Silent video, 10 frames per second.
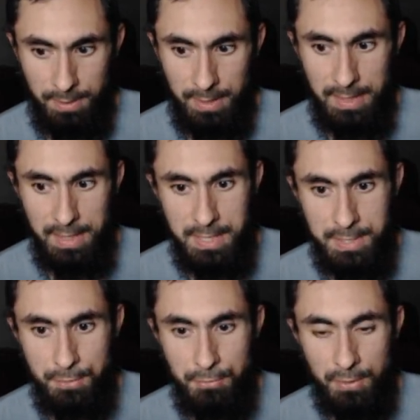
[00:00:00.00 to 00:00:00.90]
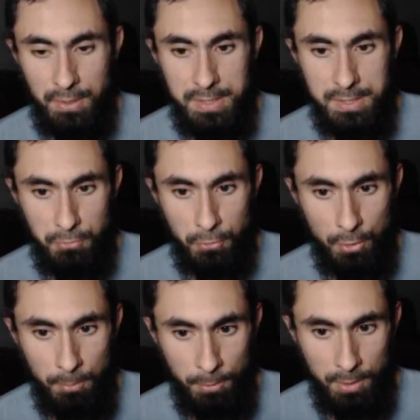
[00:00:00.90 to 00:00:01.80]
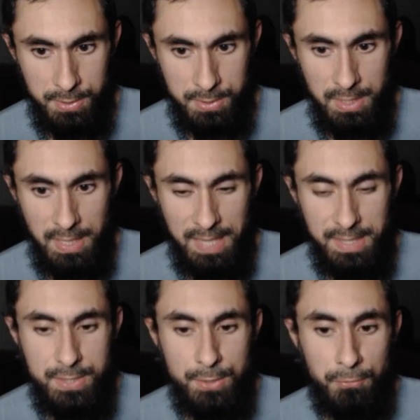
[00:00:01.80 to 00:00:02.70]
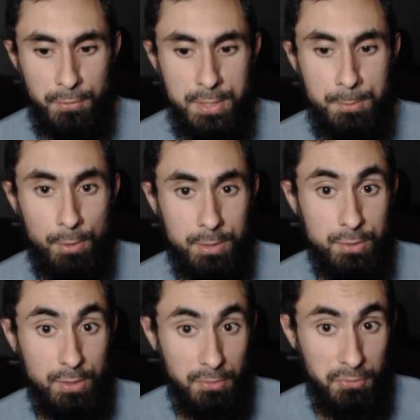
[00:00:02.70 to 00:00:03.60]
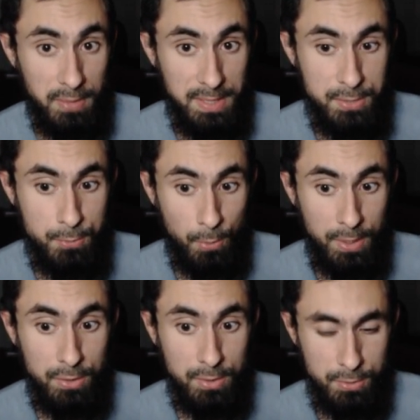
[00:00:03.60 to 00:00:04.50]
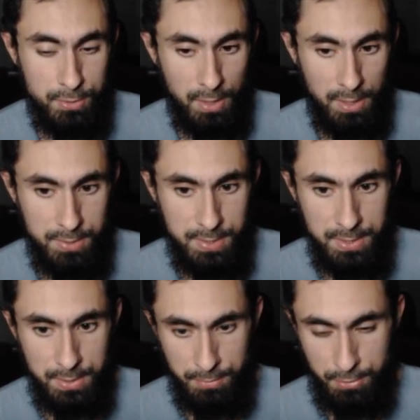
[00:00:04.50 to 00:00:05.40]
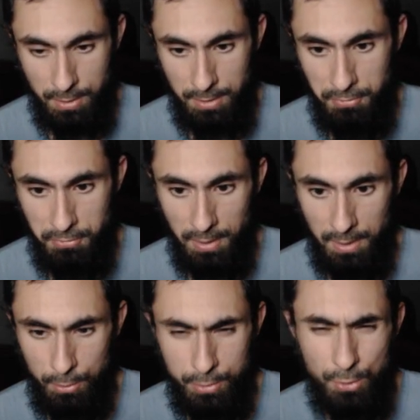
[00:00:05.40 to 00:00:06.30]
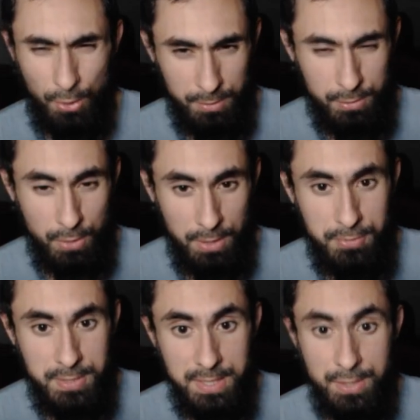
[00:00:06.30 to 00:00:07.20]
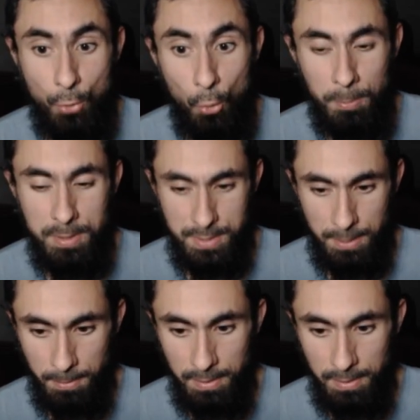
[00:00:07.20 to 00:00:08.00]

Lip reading: It is a very difficult boss, and this is the first boss you're going to face when the season of Strife or Song of Strife season opens up.